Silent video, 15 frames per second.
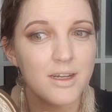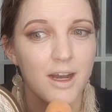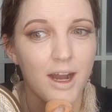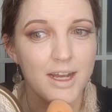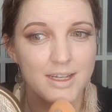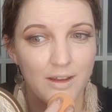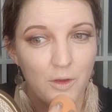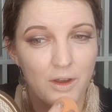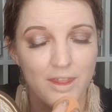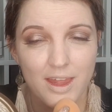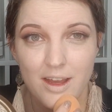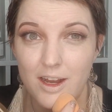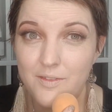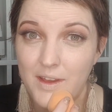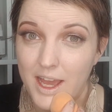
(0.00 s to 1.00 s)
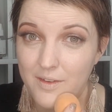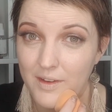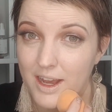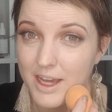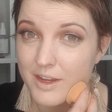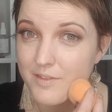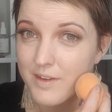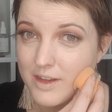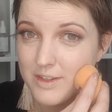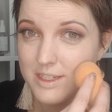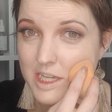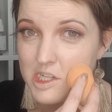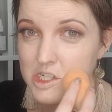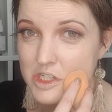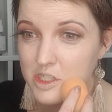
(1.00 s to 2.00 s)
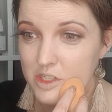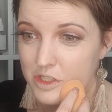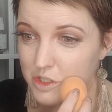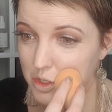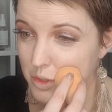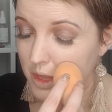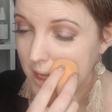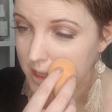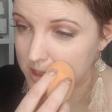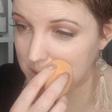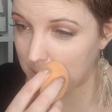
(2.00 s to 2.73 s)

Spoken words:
I don't think I've ever had a foundation do that